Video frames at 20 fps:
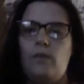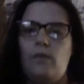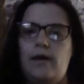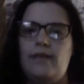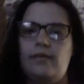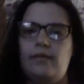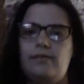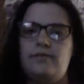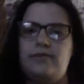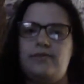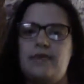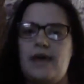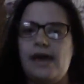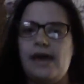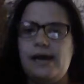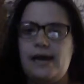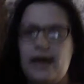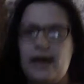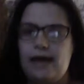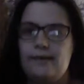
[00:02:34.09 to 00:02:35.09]
when
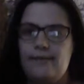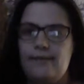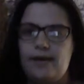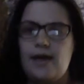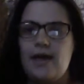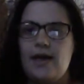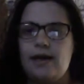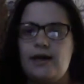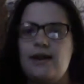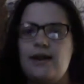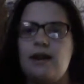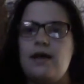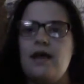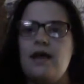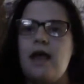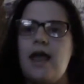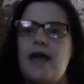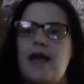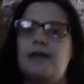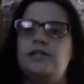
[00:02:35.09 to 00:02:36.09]
they came
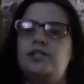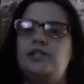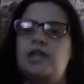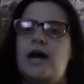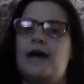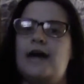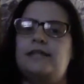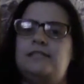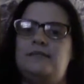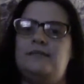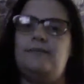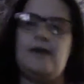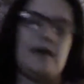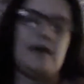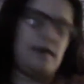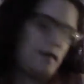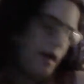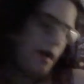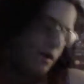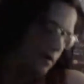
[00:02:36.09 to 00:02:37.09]
in and checked
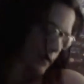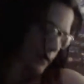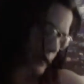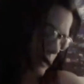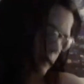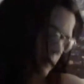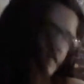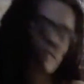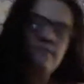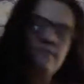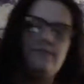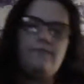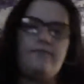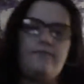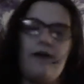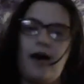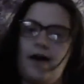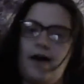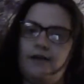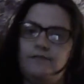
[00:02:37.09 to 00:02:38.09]
me, I was
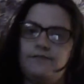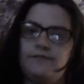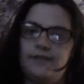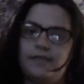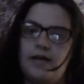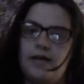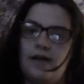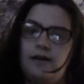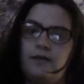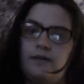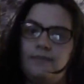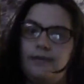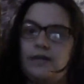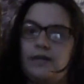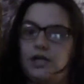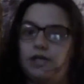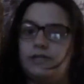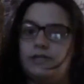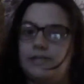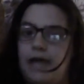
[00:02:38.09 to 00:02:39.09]
5
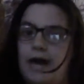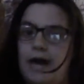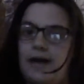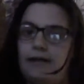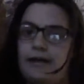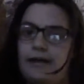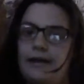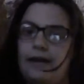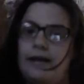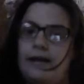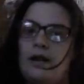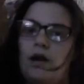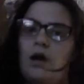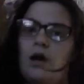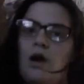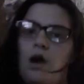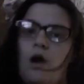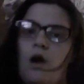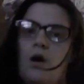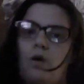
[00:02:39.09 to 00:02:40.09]
centimeters dilated.
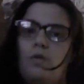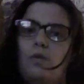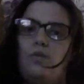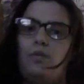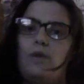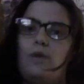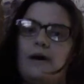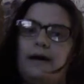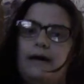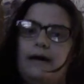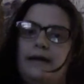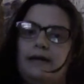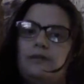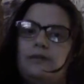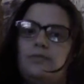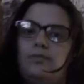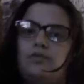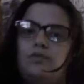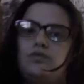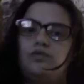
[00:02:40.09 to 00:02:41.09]

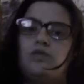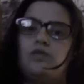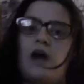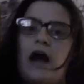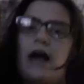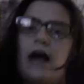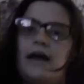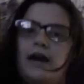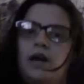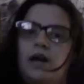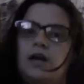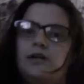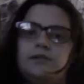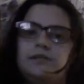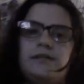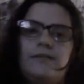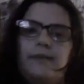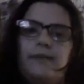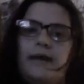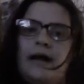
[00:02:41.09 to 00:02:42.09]
When
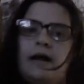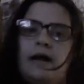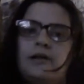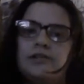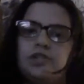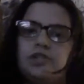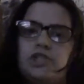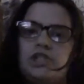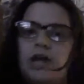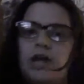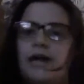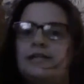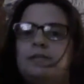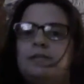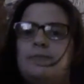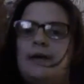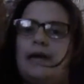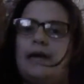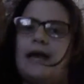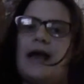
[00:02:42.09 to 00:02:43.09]
prior, somebody else
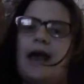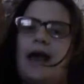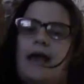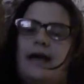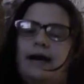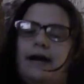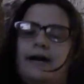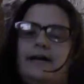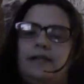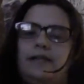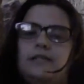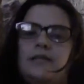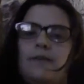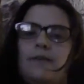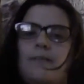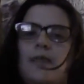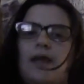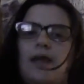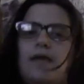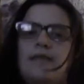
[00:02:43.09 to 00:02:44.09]
checked me
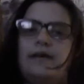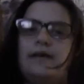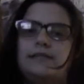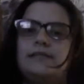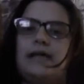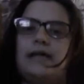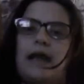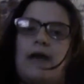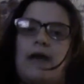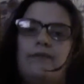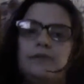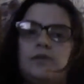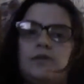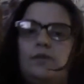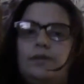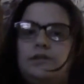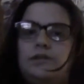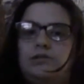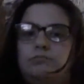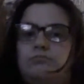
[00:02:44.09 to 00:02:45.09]
and they said I was
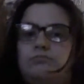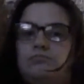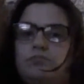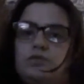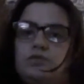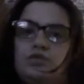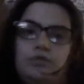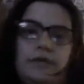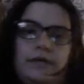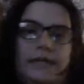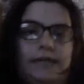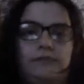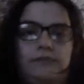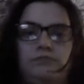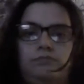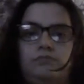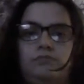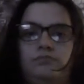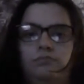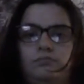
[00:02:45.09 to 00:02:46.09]
only
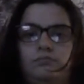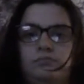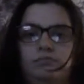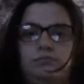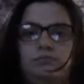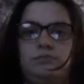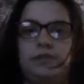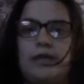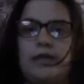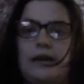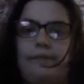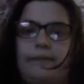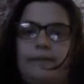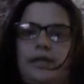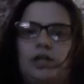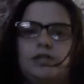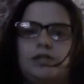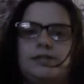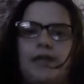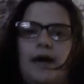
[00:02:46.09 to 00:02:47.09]
3
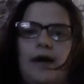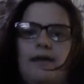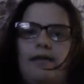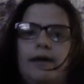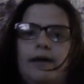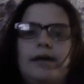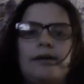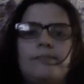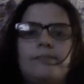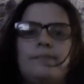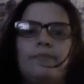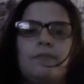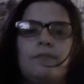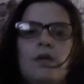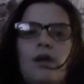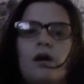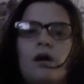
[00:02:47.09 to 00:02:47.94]
centimeters dilated.